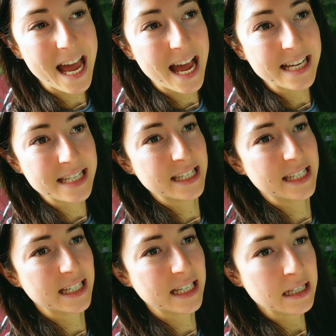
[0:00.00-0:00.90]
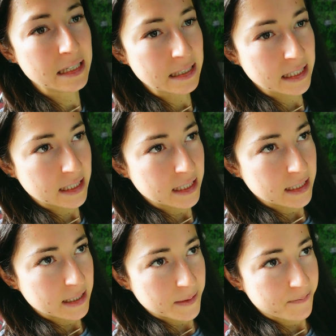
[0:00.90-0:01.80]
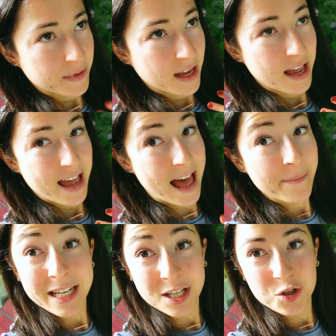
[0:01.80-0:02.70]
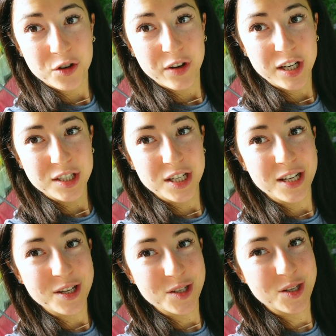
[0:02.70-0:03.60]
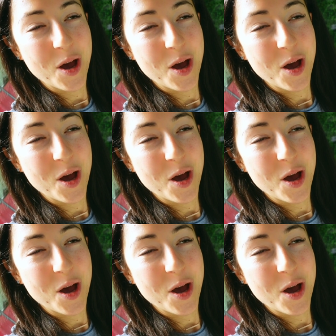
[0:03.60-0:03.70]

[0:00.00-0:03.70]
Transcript: And I'm an introvert, so